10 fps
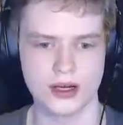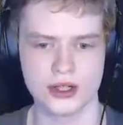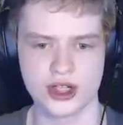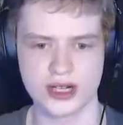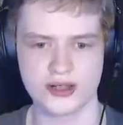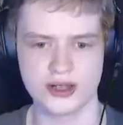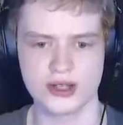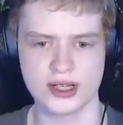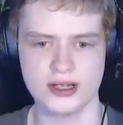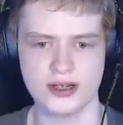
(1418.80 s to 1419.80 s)
Check this
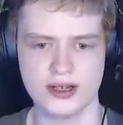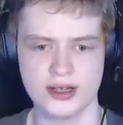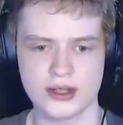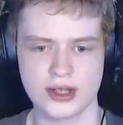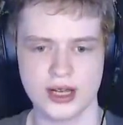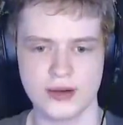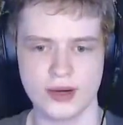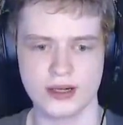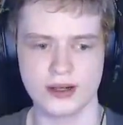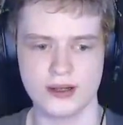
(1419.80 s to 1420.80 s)
again, I guess. Yeah, why
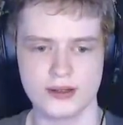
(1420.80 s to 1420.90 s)
not?